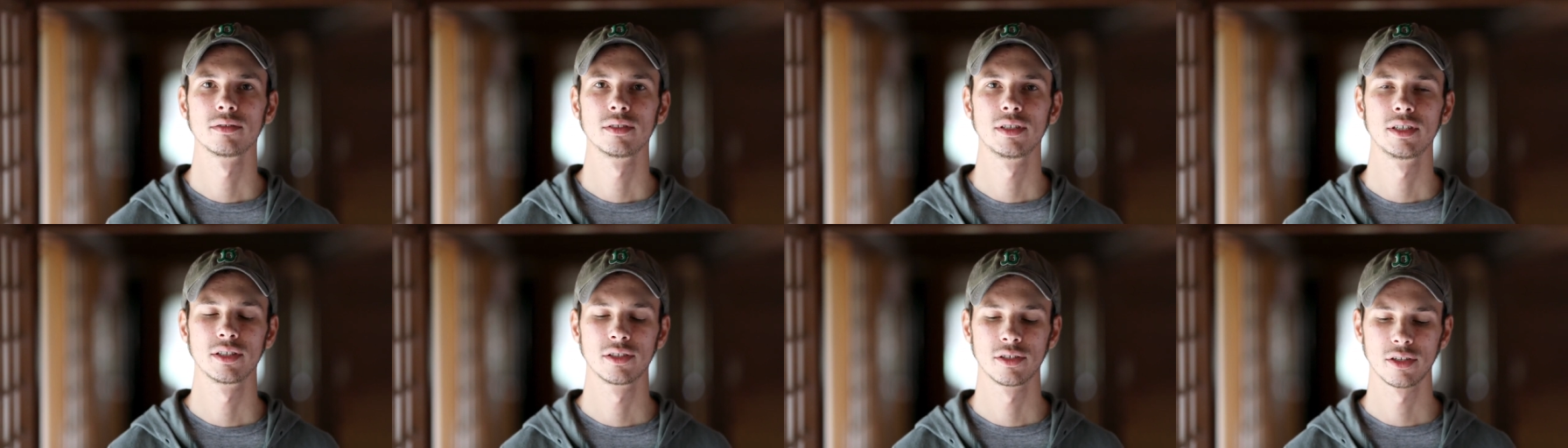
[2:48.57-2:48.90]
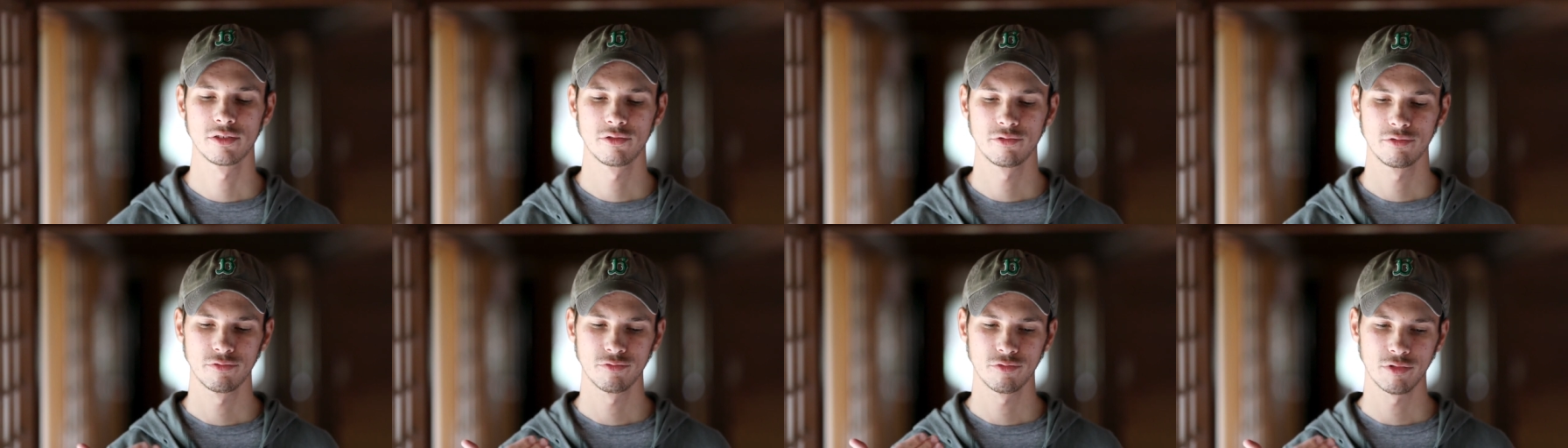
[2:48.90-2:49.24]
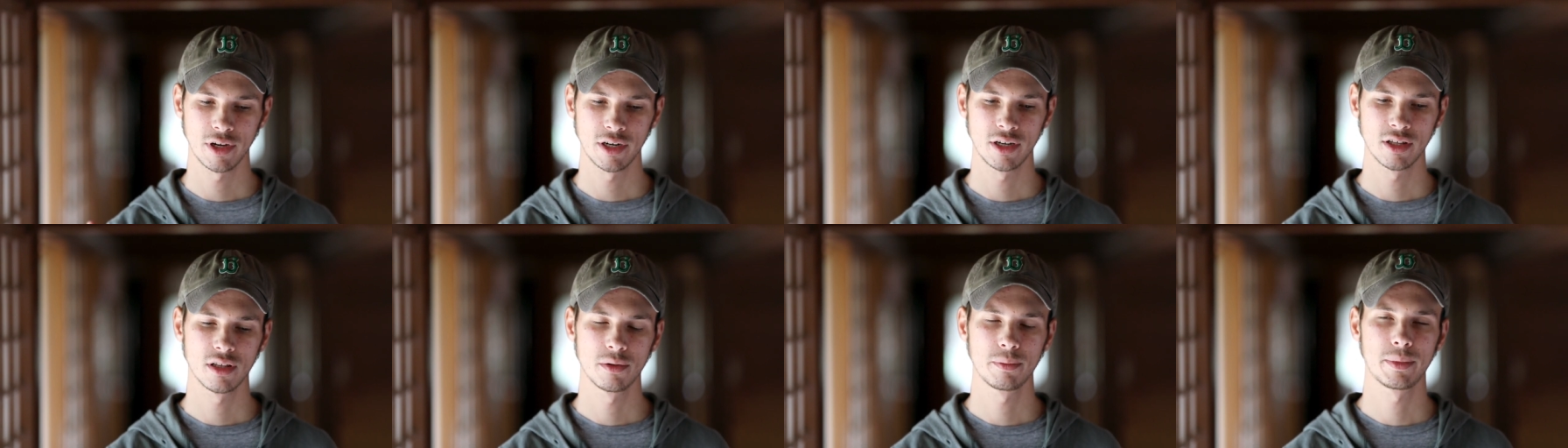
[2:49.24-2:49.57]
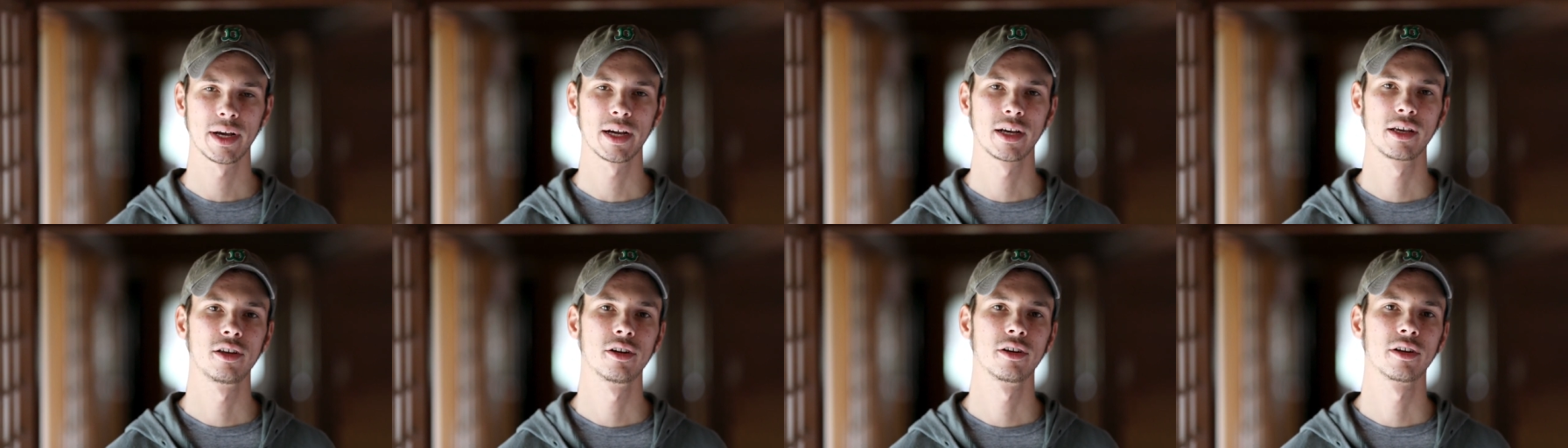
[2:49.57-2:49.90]
It's on right on the
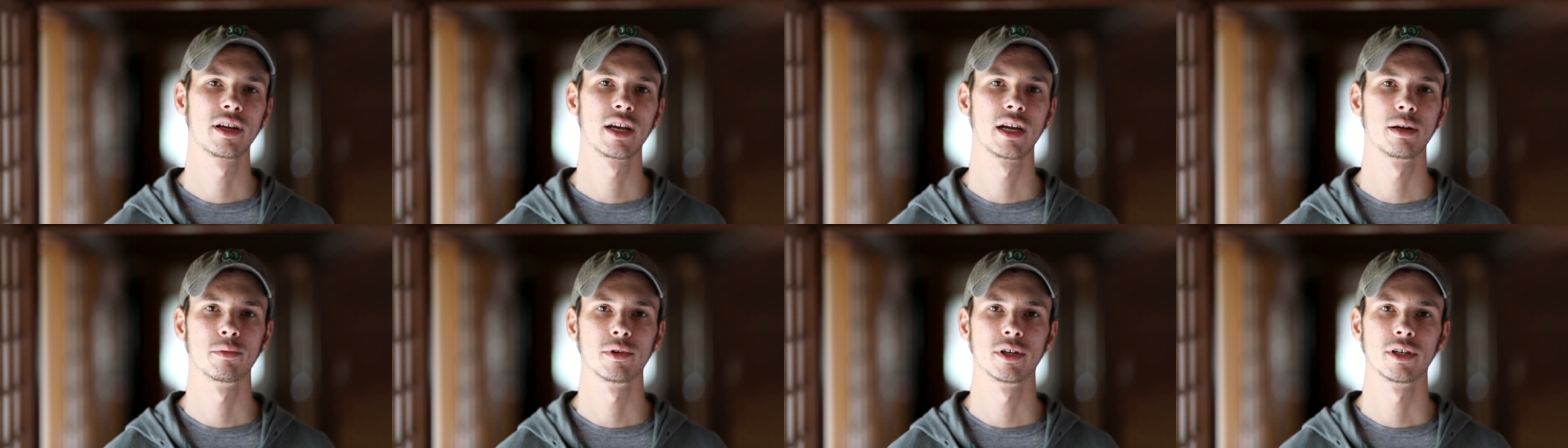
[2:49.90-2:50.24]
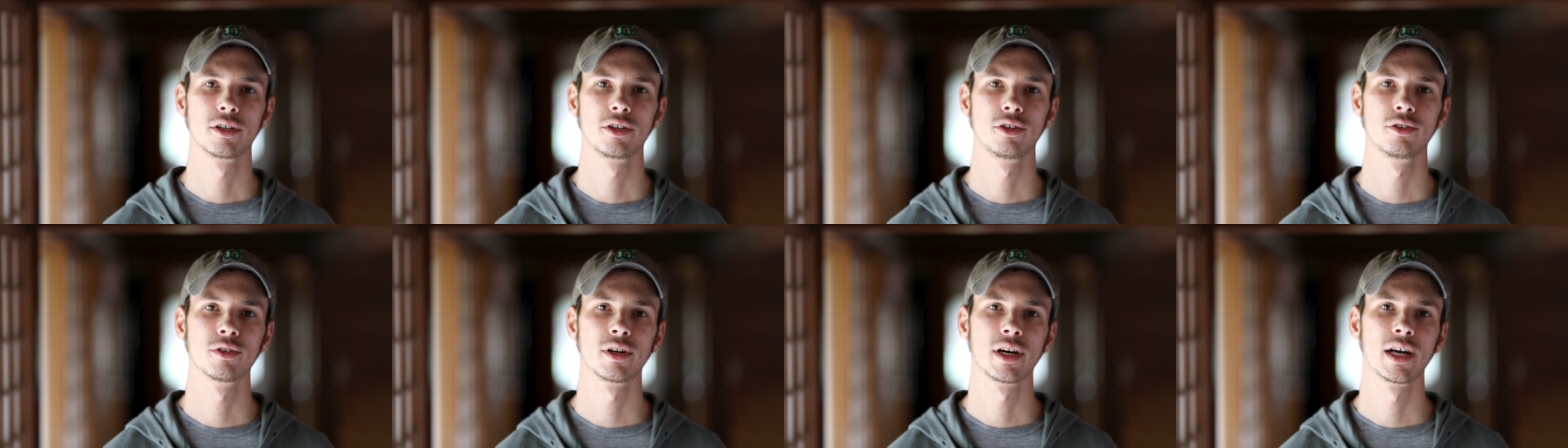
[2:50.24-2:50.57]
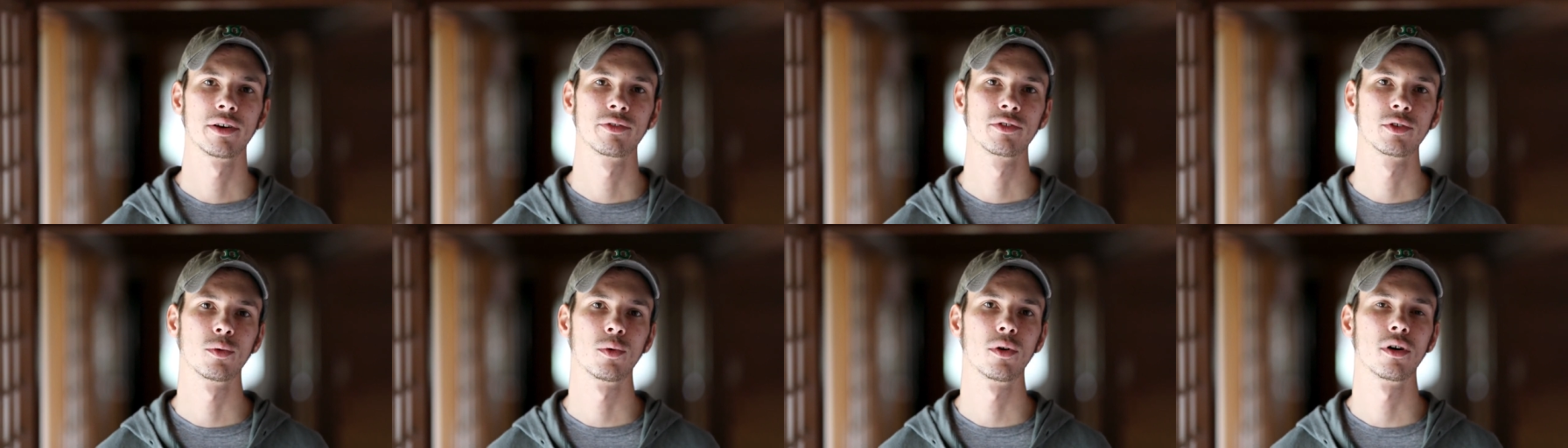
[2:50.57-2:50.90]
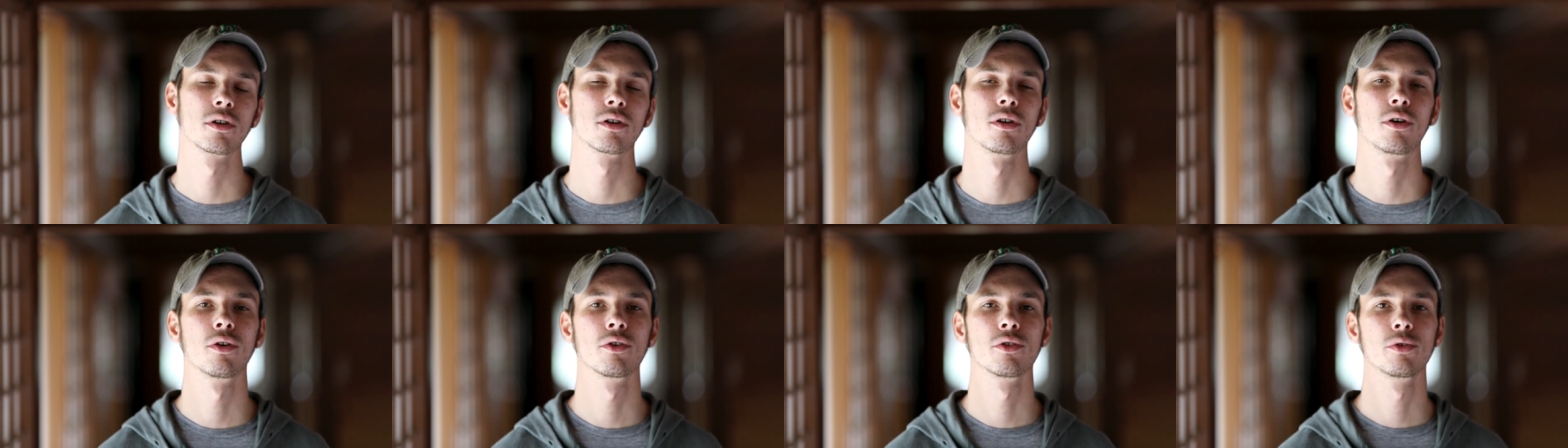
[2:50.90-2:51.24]
back of your camera. You don't have to
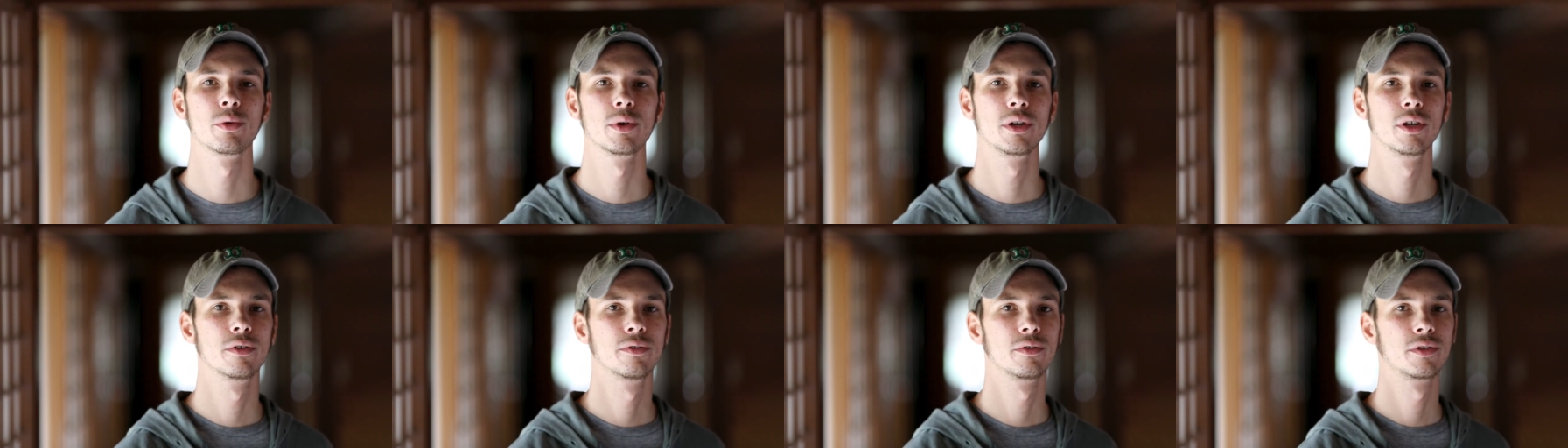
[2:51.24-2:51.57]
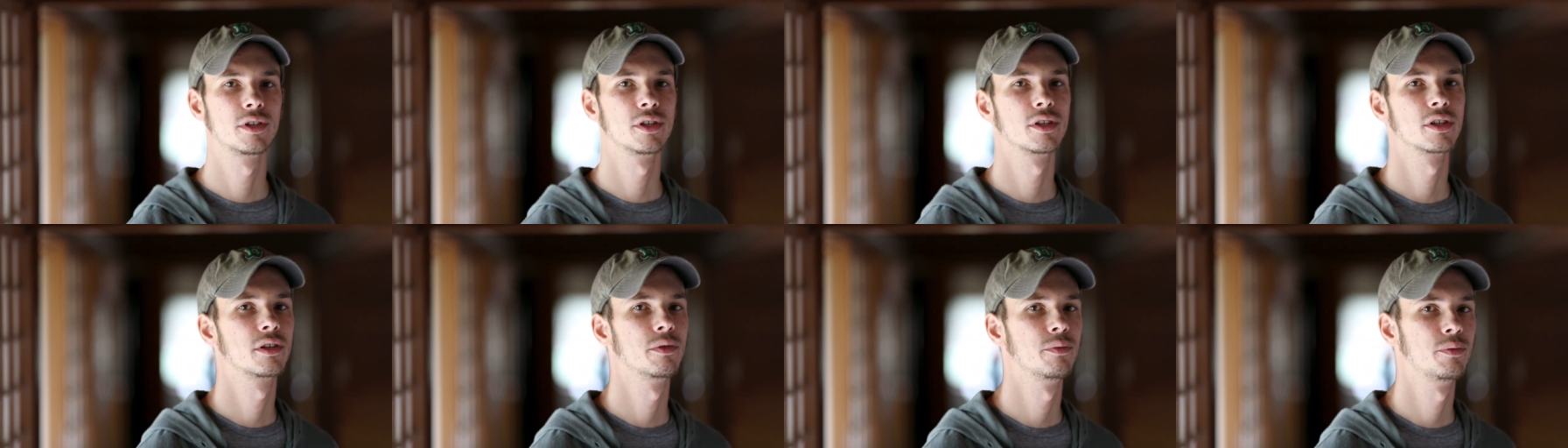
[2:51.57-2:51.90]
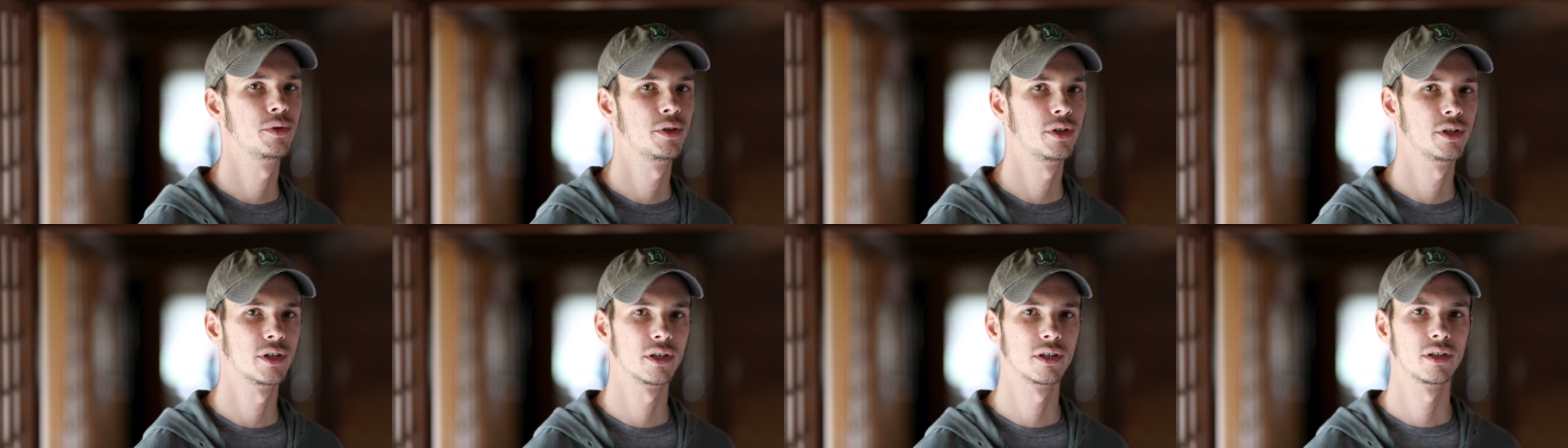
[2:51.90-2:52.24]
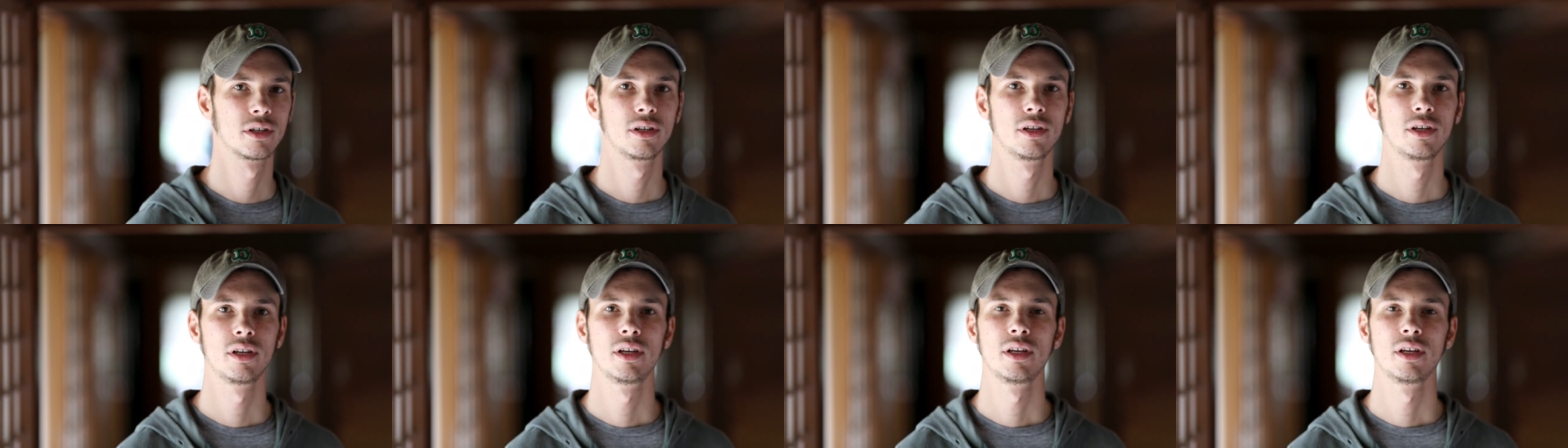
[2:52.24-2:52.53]
walk all the way over to the computer